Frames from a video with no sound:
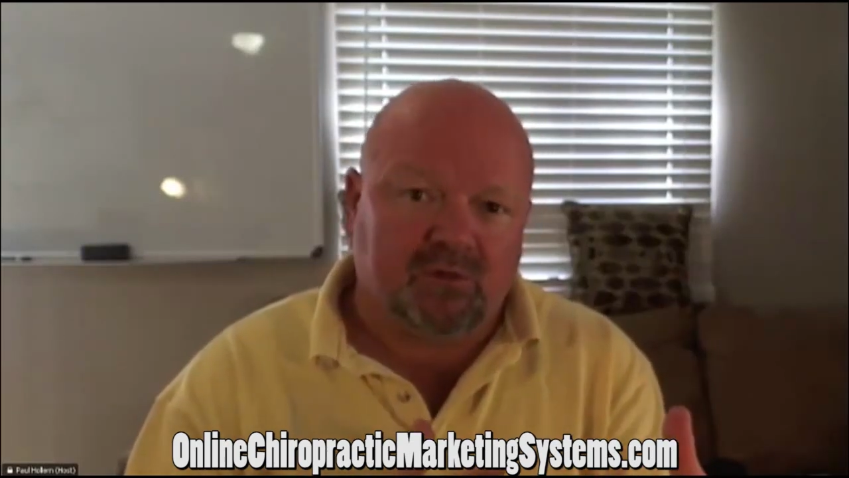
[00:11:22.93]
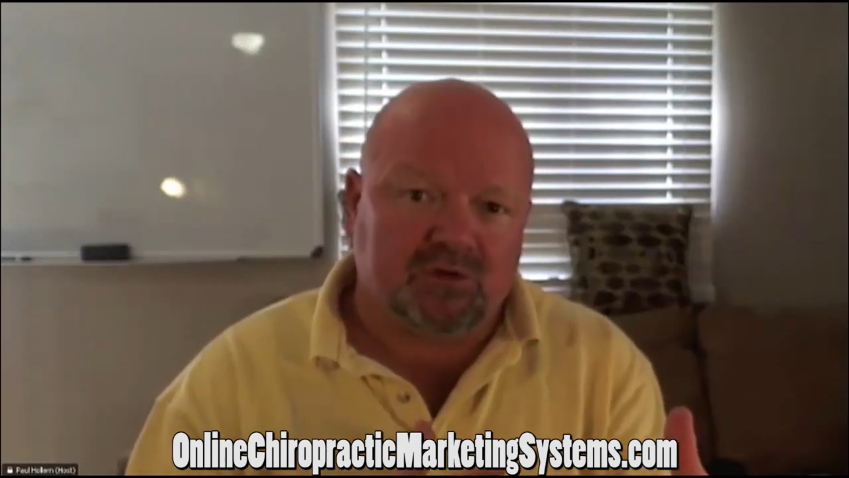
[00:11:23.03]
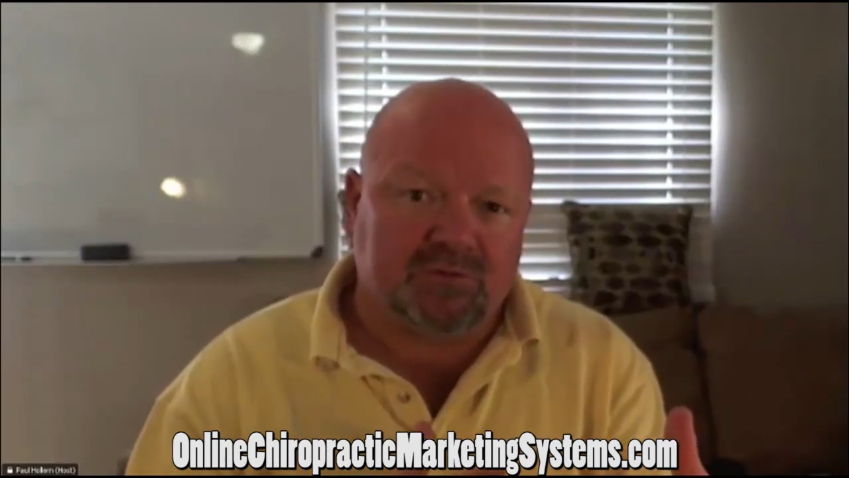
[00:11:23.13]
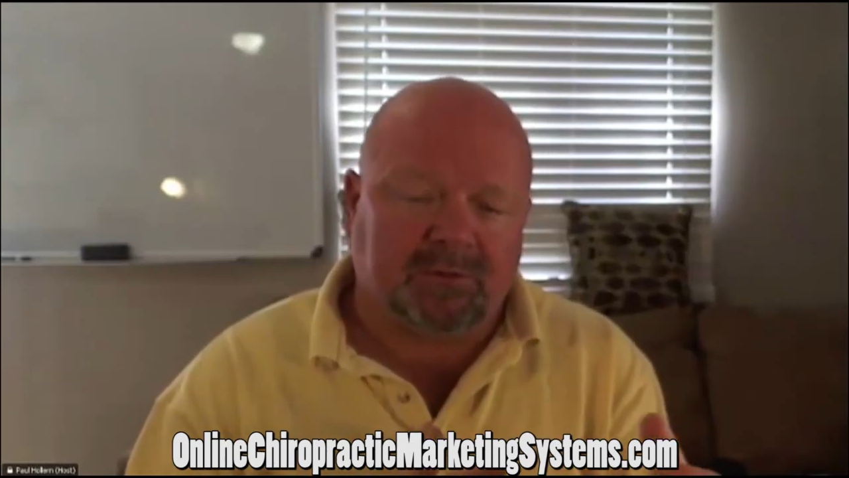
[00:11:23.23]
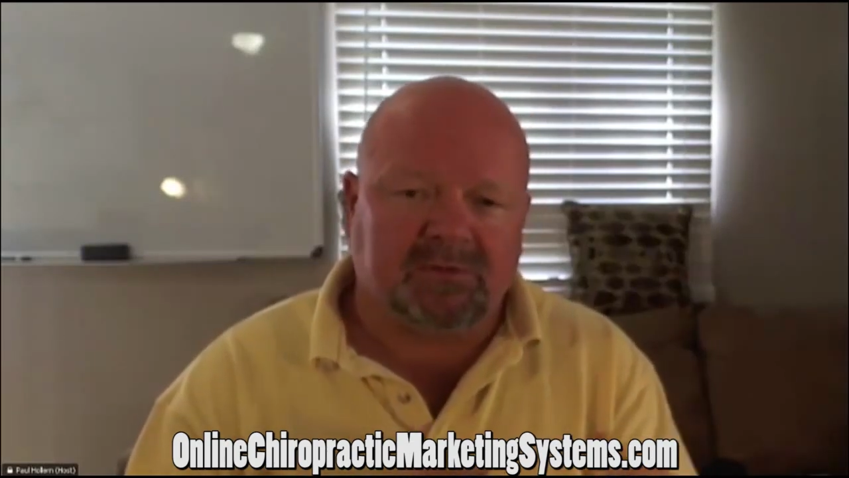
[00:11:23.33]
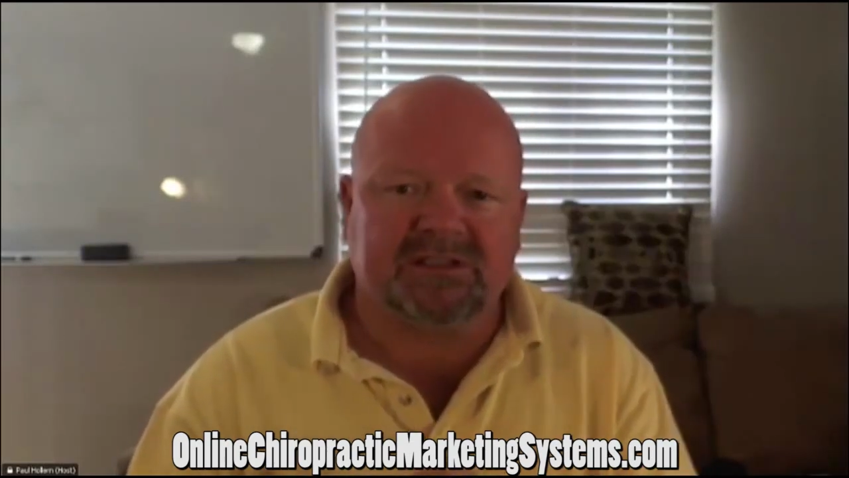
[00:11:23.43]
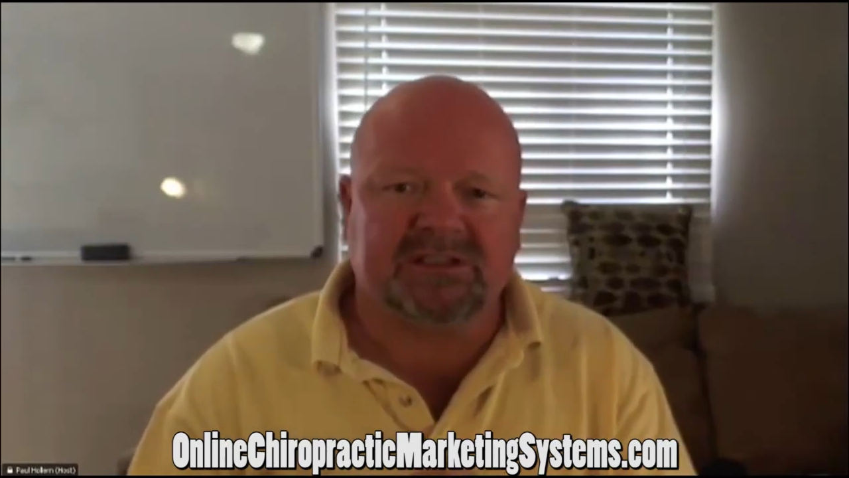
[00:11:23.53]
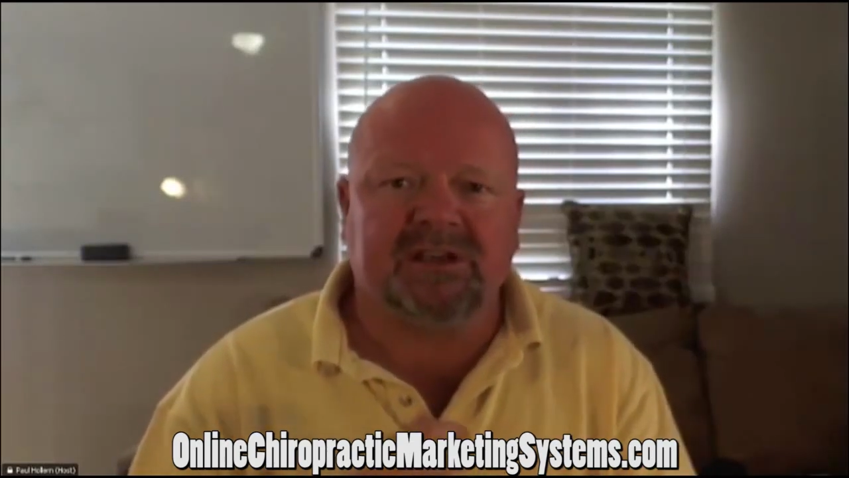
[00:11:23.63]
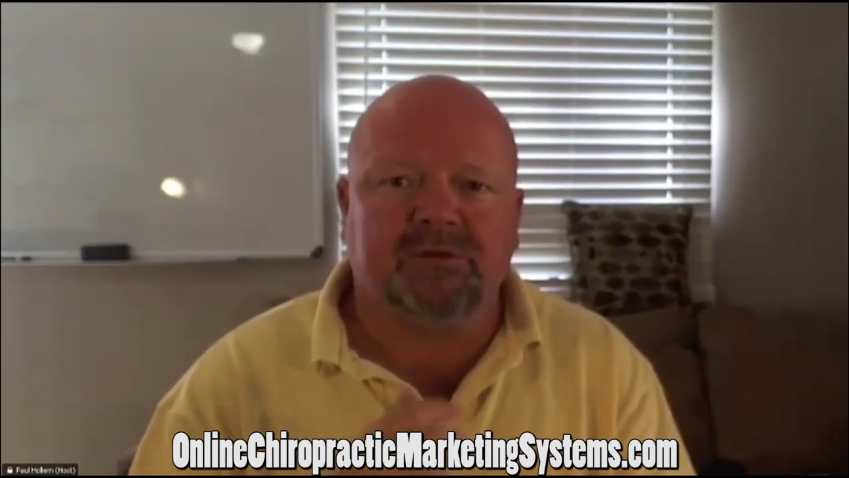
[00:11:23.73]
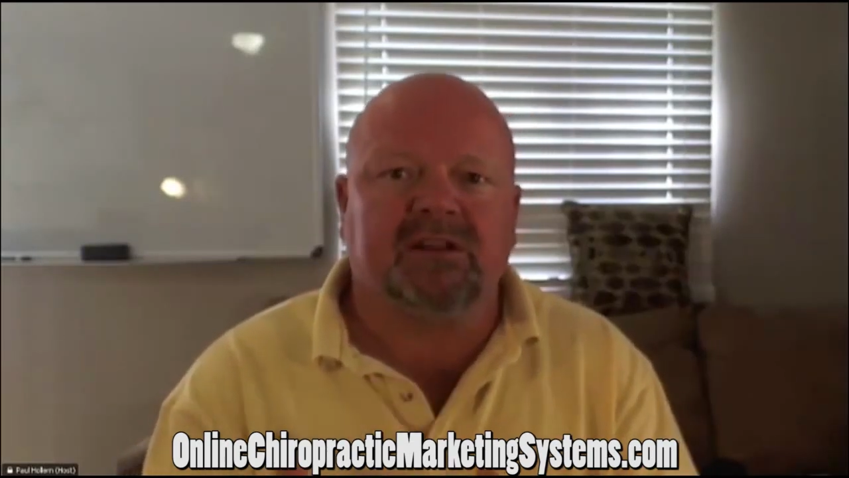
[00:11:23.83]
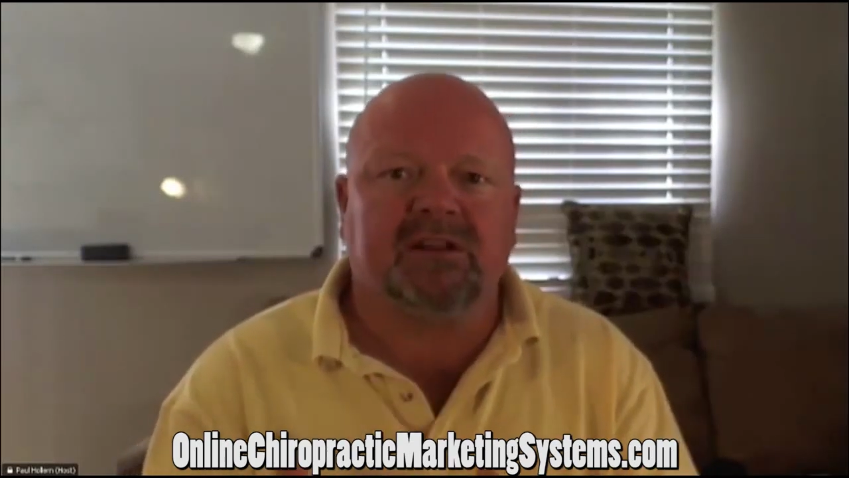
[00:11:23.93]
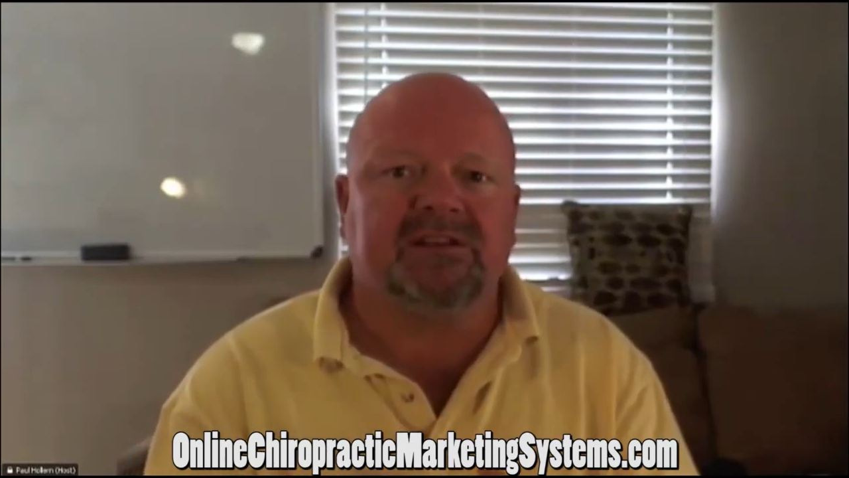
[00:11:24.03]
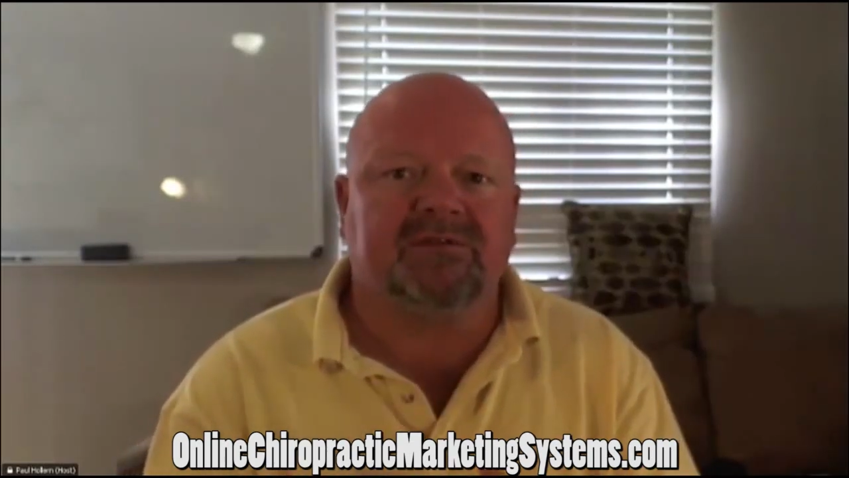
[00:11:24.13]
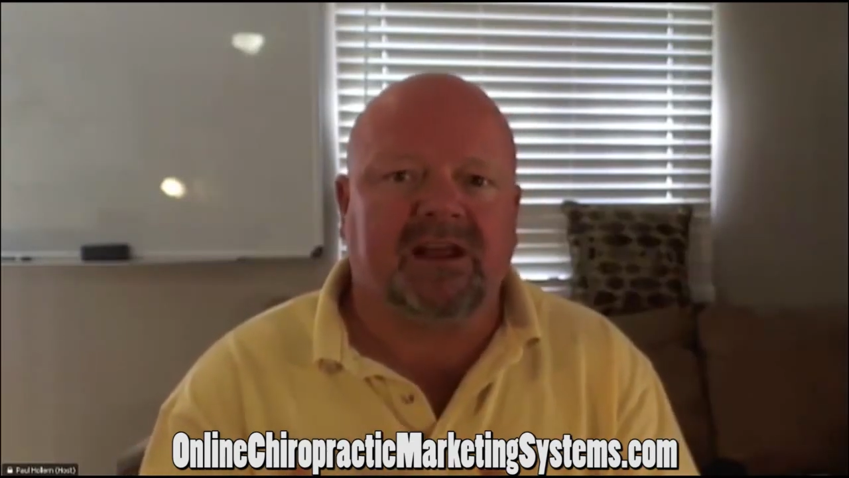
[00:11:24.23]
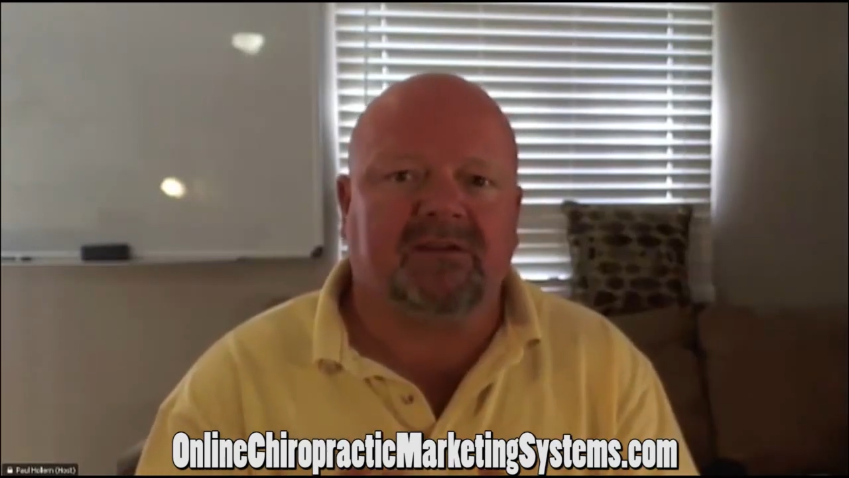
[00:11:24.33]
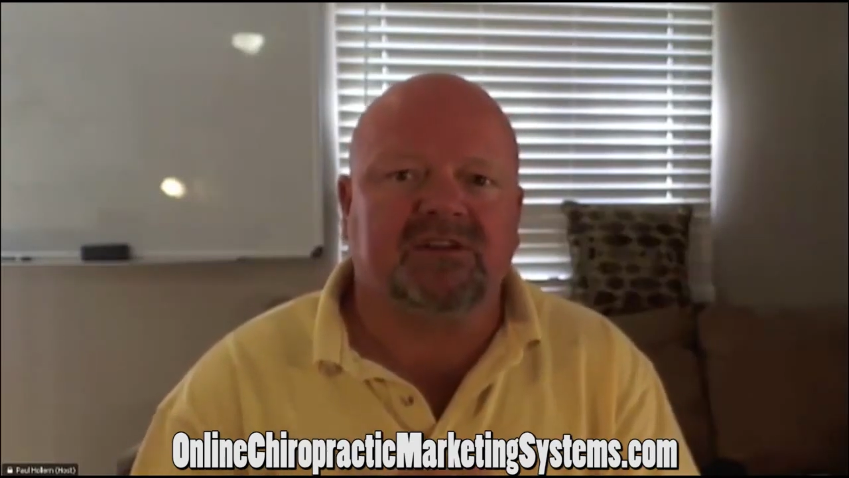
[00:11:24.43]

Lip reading: use publicity relative to